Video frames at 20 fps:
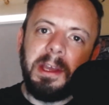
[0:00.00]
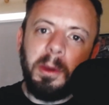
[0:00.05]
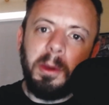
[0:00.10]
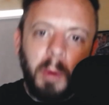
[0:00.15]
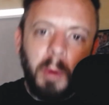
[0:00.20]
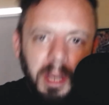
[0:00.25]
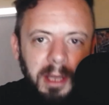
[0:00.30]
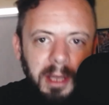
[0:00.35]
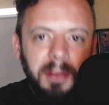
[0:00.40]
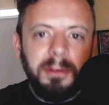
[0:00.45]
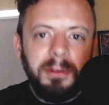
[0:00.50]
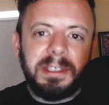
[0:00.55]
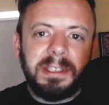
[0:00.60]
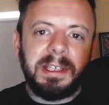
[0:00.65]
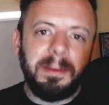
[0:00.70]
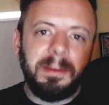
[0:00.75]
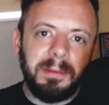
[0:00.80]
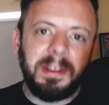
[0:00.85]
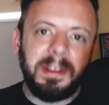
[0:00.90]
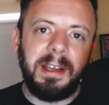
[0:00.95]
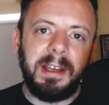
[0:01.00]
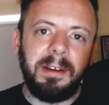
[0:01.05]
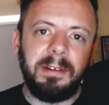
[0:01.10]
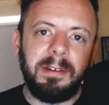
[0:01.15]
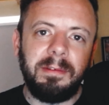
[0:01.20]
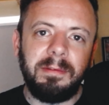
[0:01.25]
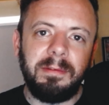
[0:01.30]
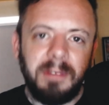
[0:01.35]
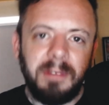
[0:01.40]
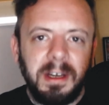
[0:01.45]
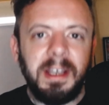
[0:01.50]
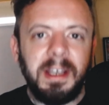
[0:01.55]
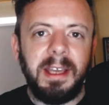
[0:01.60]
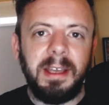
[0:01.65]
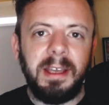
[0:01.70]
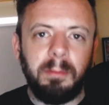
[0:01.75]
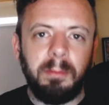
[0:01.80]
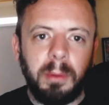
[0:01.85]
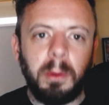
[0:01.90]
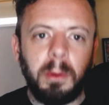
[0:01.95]
we lose something really
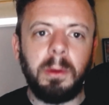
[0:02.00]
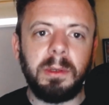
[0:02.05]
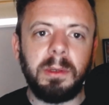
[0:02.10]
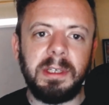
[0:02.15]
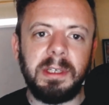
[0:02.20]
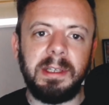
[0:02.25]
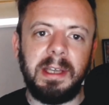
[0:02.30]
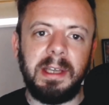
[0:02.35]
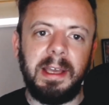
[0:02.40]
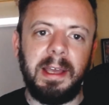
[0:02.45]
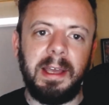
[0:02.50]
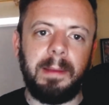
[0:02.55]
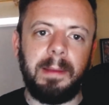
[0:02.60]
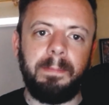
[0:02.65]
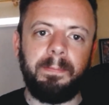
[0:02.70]
important here.